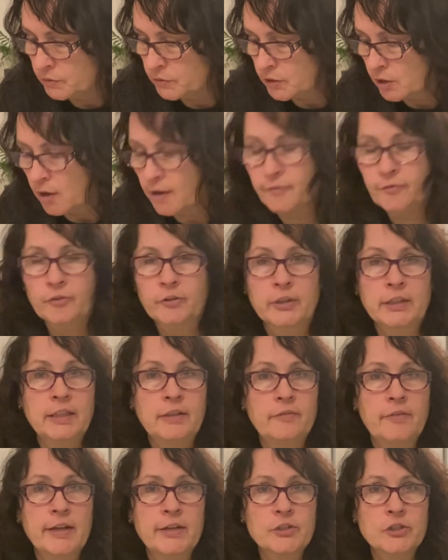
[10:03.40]
Off Grid
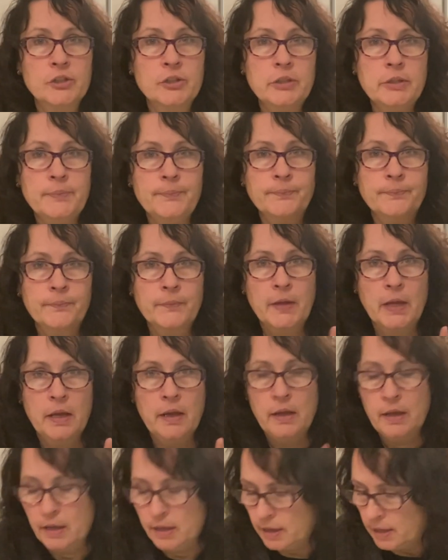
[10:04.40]
Adventure.
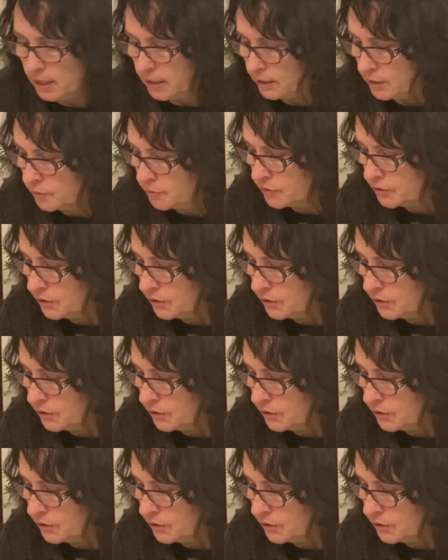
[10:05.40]
Hello to